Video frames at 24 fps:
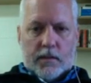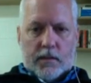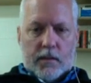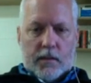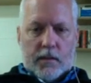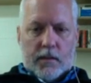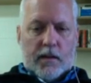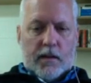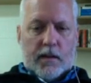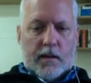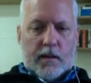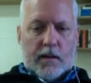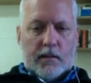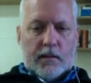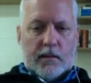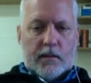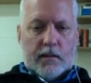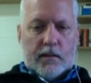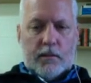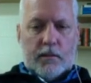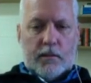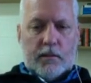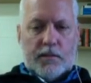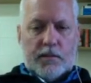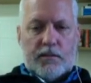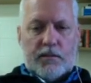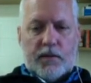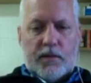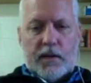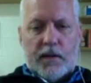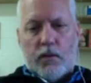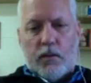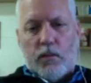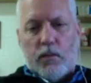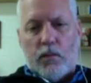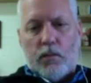Uh, helps if I
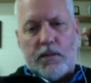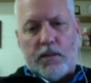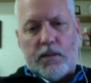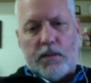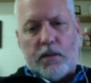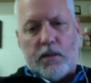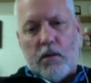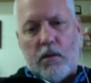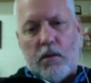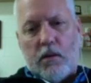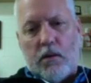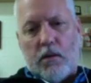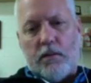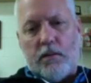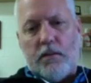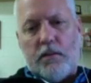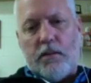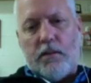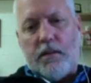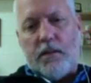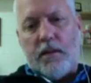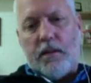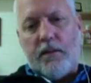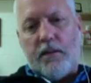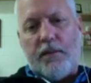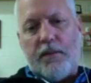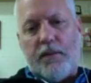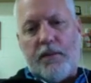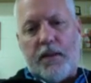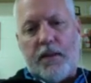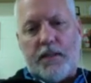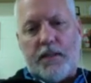know what it's called. ZFS